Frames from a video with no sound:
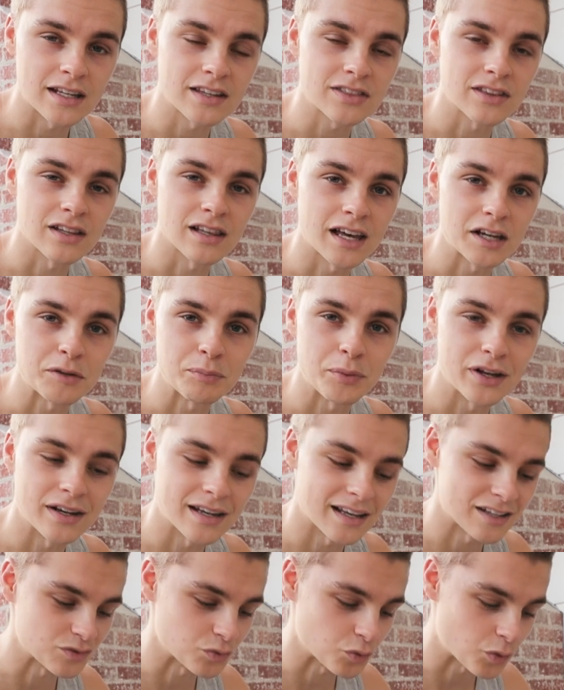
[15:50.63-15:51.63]
Hit the like
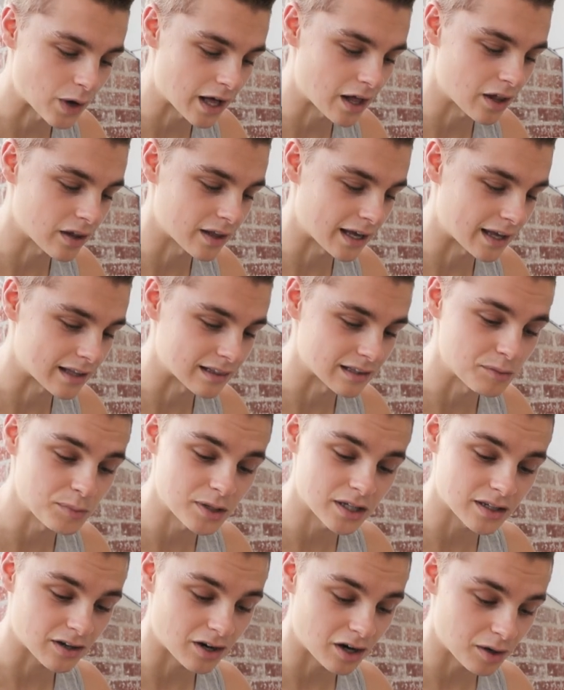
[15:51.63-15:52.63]
button as well, and leave
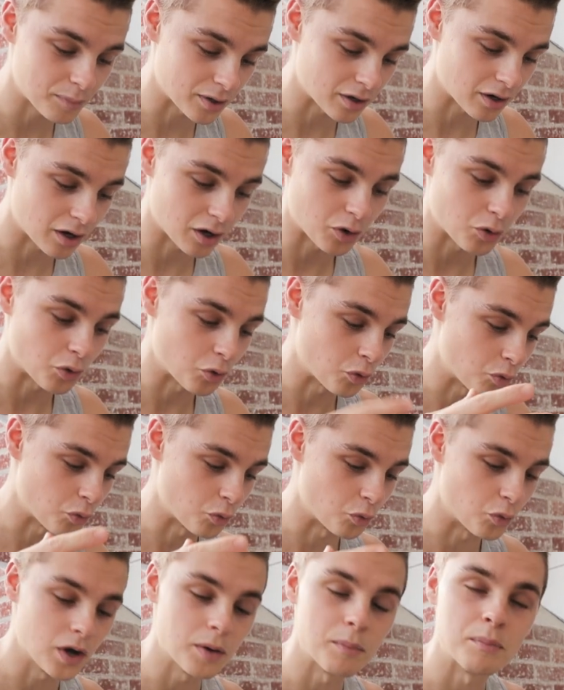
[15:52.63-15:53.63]
me a comment on
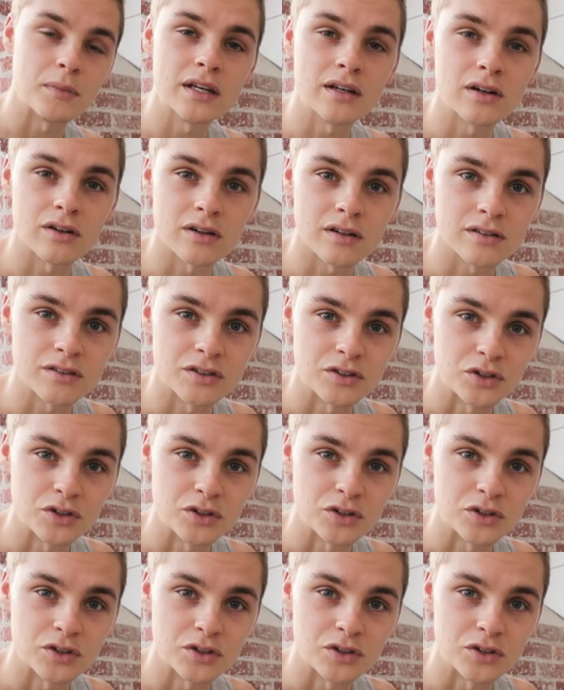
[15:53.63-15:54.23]
what meal